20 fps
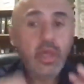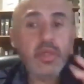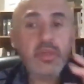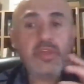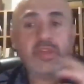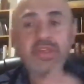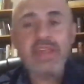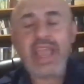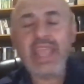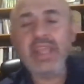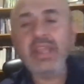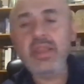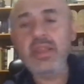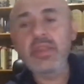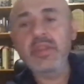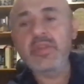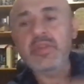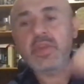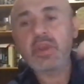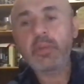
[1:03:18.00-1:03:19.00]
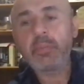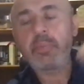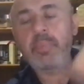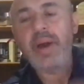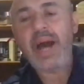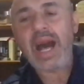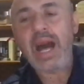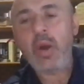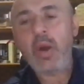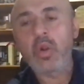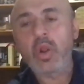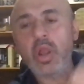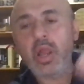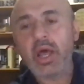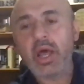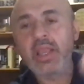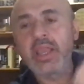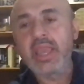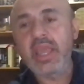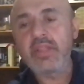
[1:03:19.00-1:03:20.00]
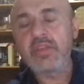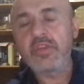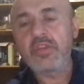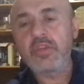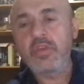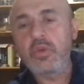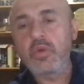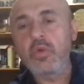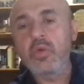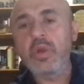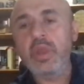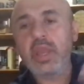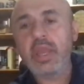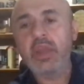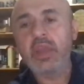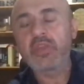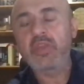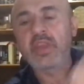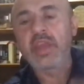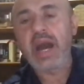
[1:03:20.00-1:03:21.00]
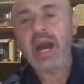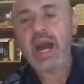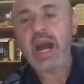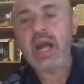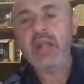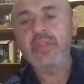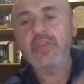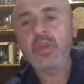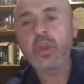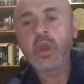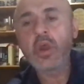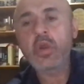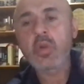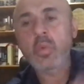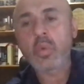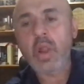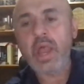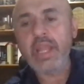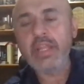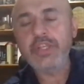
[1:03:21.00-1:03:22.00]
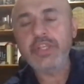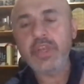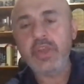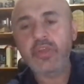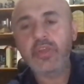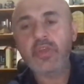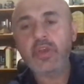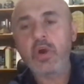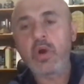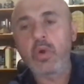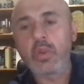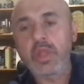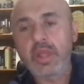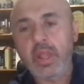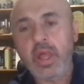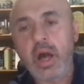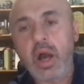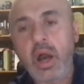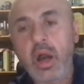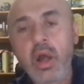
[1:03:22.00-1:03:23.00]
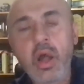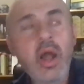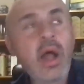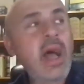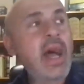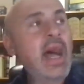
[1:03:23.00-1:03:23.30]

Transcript: Satan's power against you is God's righteous holy law.